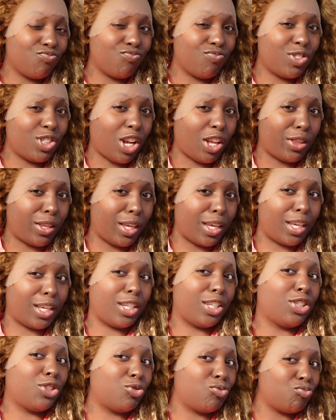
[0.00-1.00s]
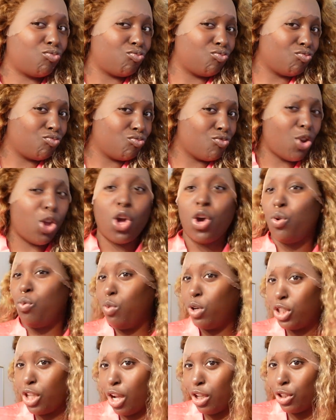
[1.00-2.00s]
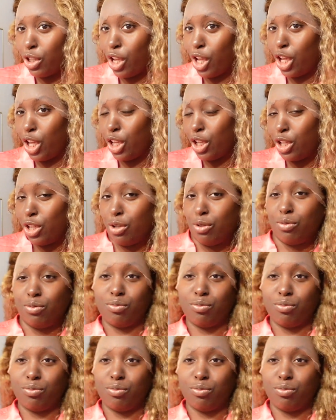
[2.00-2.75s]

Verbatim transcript: What y'all think? What y'all think?